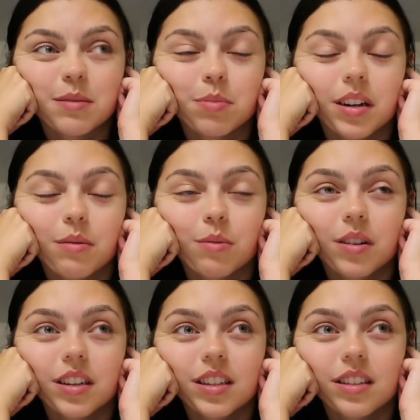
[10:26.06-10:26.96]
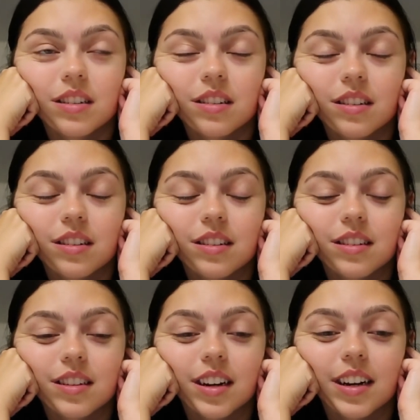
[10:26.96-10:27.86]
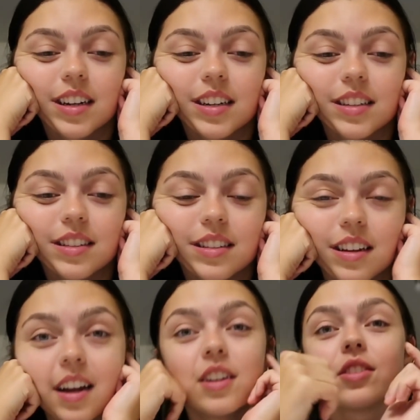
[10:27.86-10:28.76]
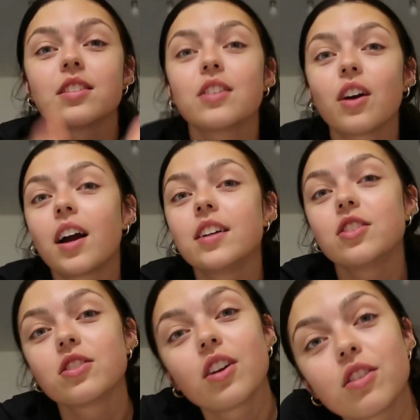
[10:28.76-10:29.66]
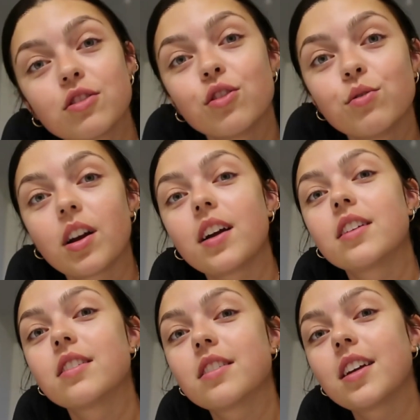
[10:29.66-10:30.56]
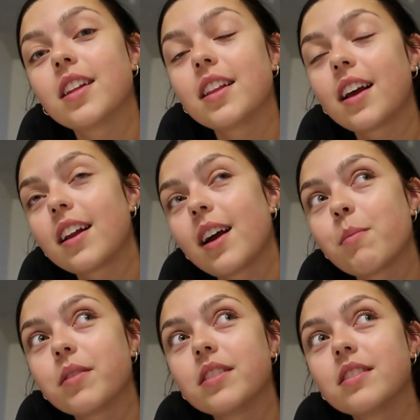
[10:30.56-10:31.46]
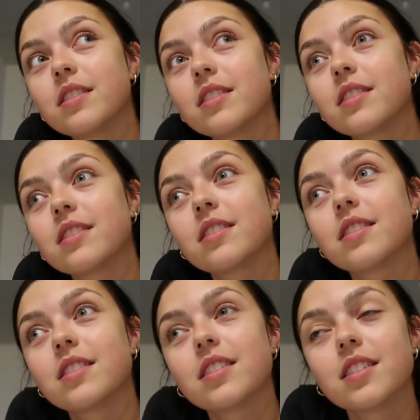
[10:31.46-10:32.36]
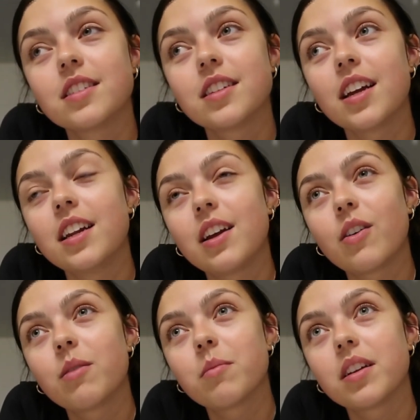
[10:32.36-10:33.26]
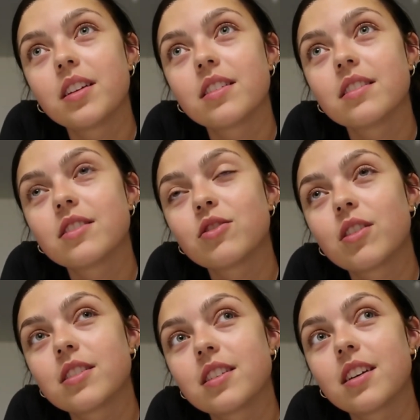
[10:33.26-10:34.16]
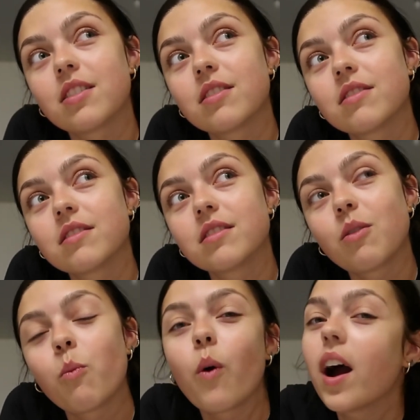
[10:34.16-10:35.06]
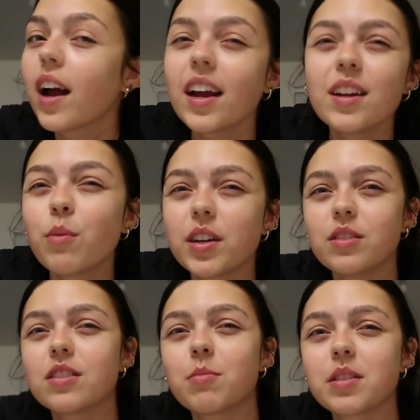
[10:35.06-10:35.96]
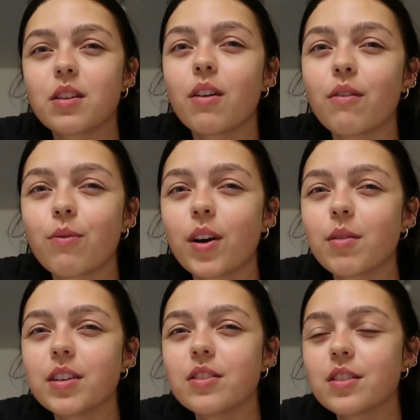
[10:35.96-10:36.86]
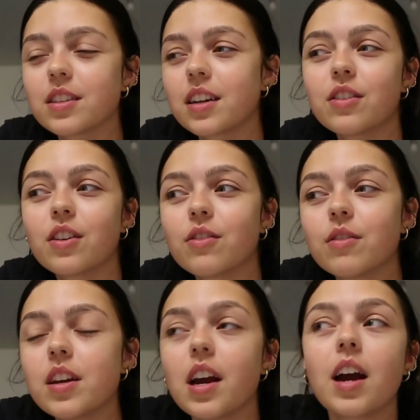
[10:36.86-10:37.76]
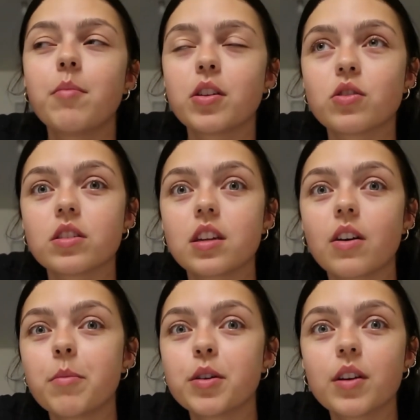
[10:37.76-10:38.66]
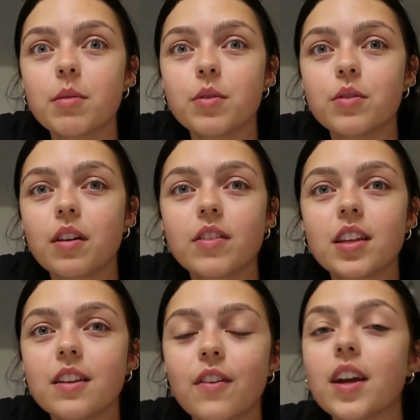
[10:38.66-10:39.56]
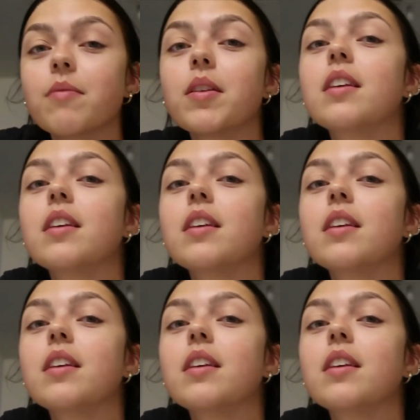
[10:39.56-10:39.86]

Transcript: But I wanted to, guys, I just got so tired and then that happened. And now I'm like stressed out. Why do I do this to myself? Why do I do this? I don't know. I'm not stressed out. I'm in a great mood. Everything's fine.